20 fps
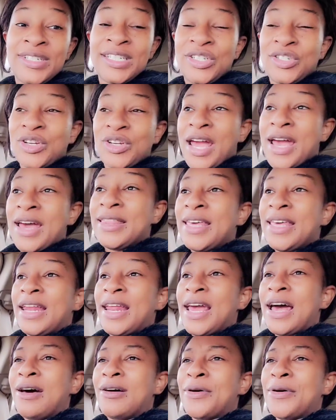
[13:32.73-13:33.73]
trying that
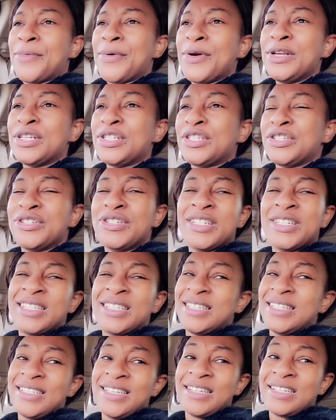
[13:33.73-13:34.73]
out. I'm pretty sure it's
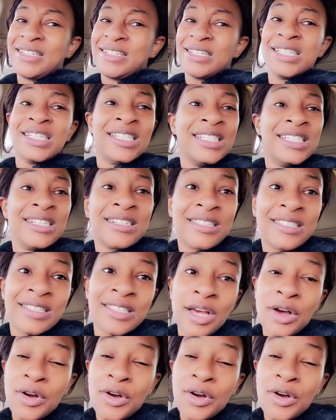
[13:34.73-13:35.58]
delicious. It looks so